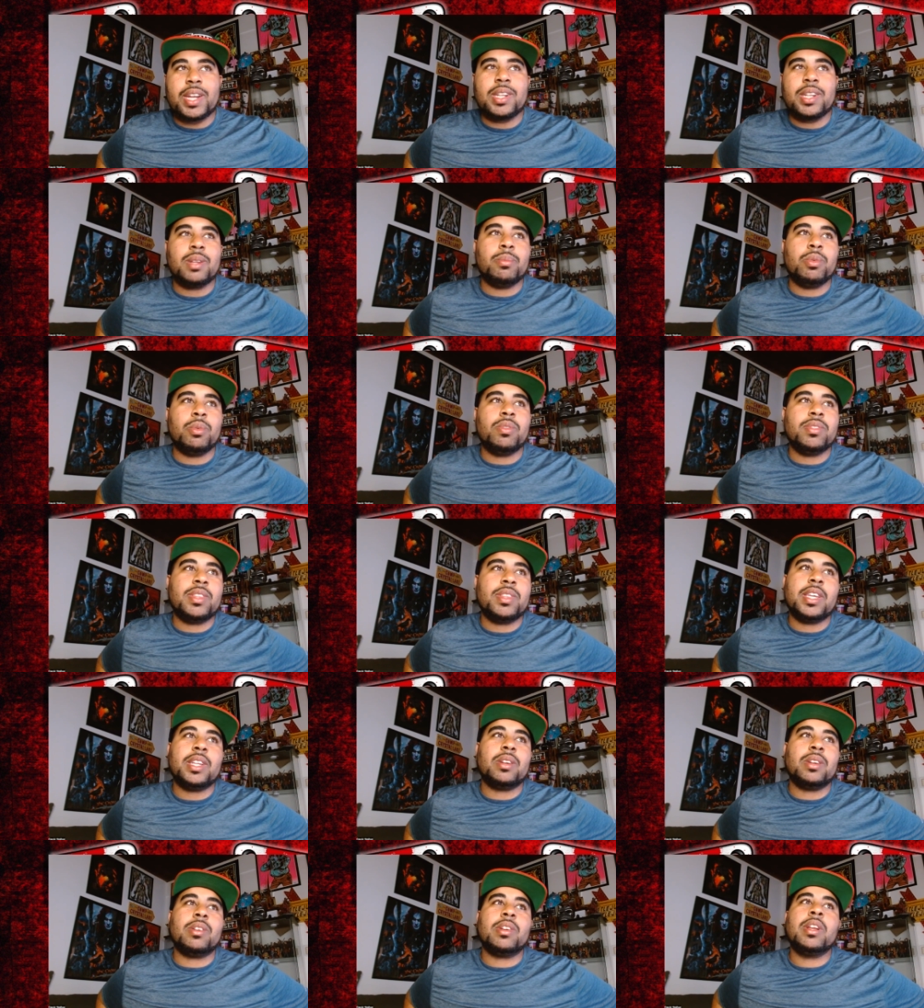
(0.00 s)
in the movie
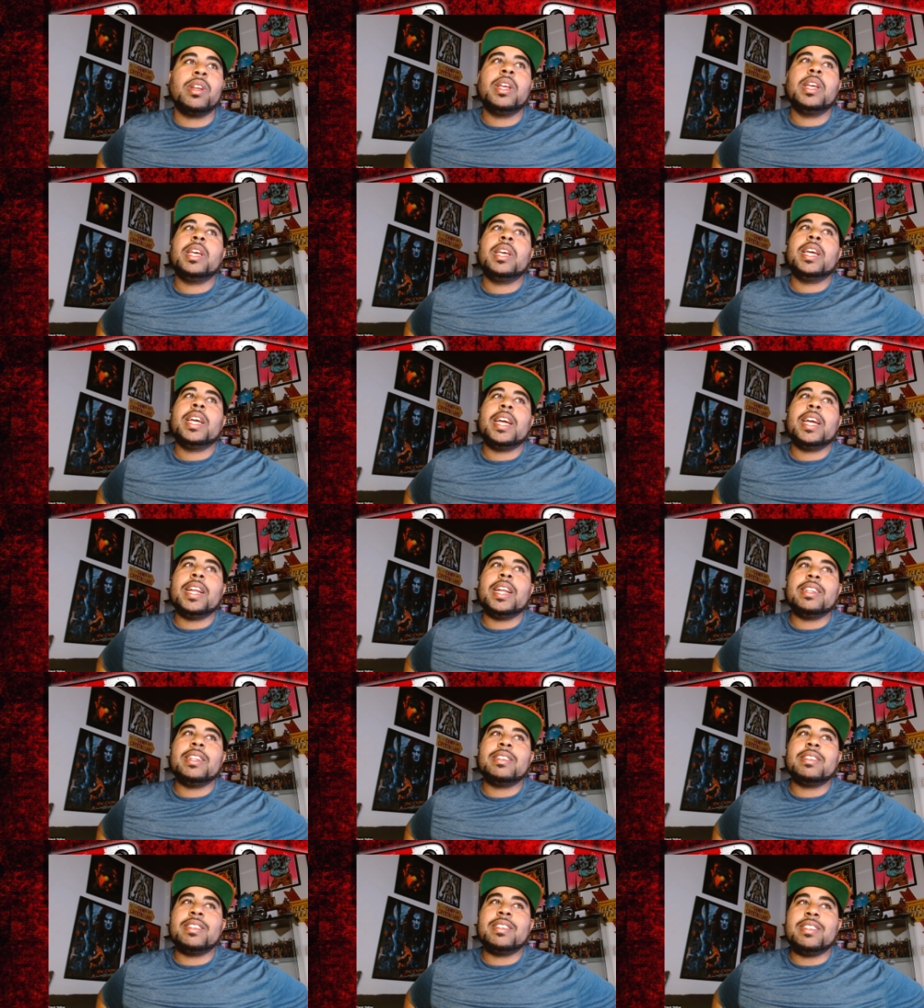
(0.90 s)
theater, it
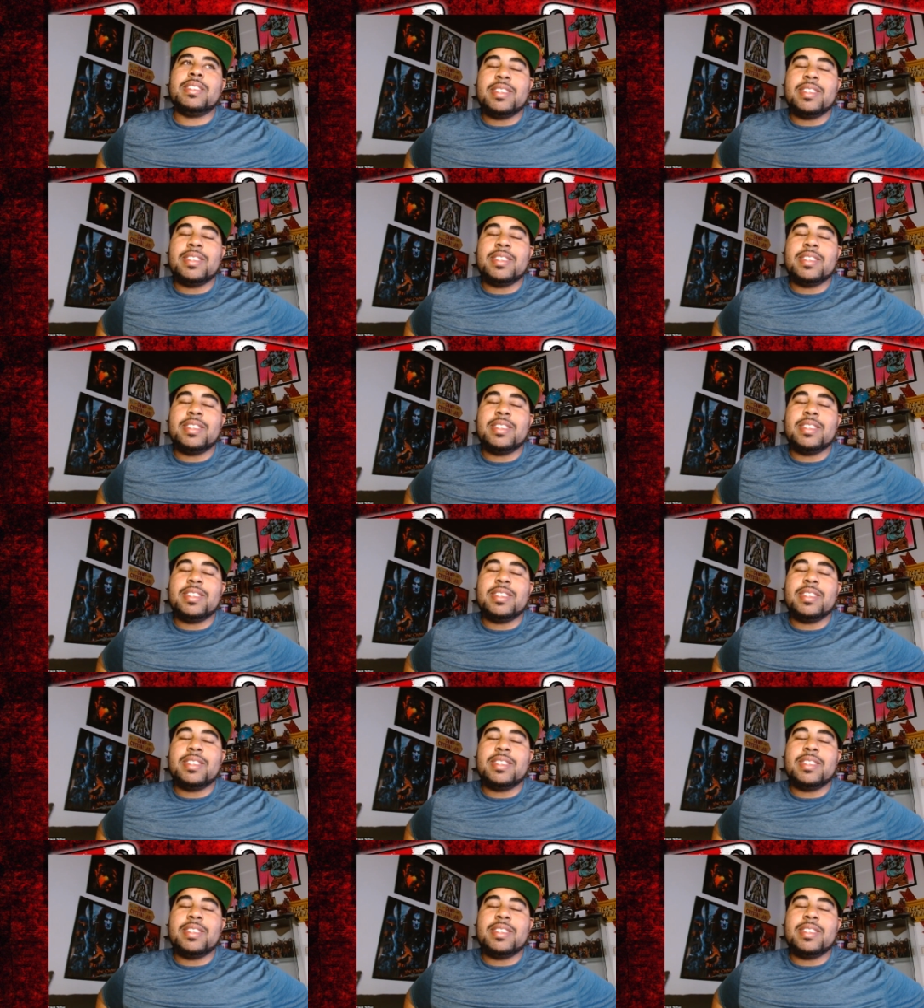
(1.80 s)
is